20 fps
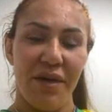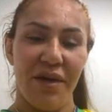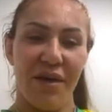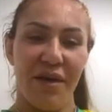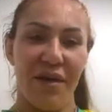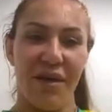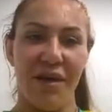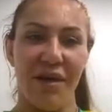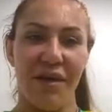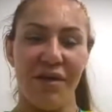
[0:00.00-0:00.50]

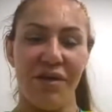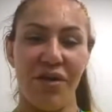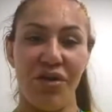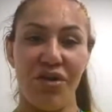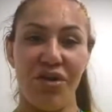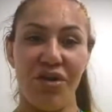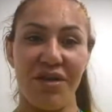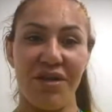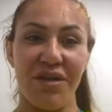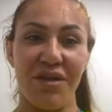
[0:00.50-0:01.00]
Uh, not
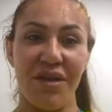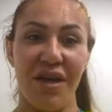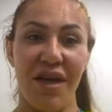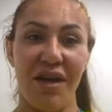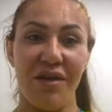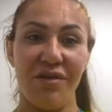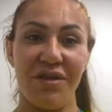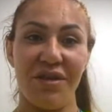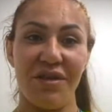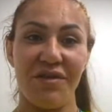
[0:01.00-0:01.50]
just
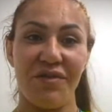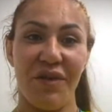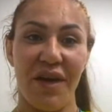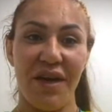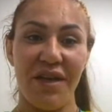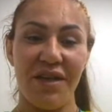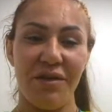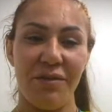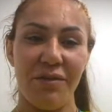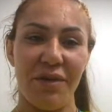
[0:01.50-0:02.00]
how he's
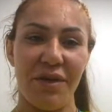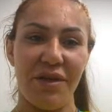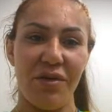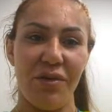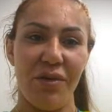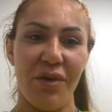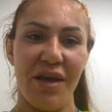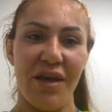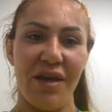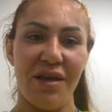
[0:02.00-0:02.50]
fighting, but the
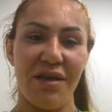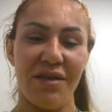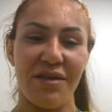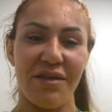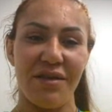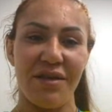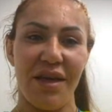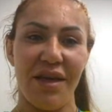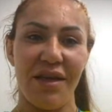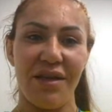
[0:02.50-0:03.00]
way
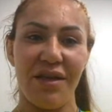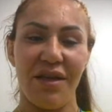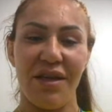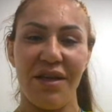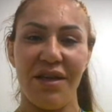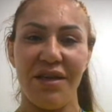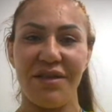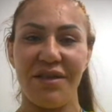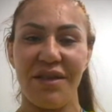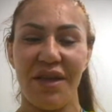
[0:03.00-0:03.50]
he's
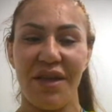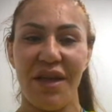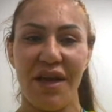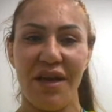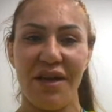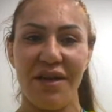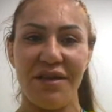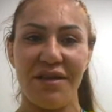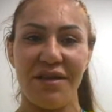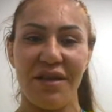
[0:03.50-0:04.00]
handling his take
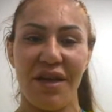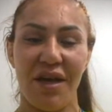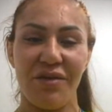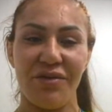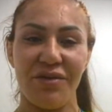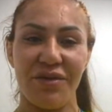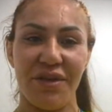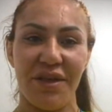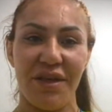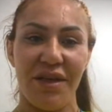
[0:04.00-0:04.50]
care of his
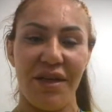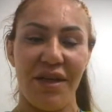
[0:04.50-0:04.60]
country.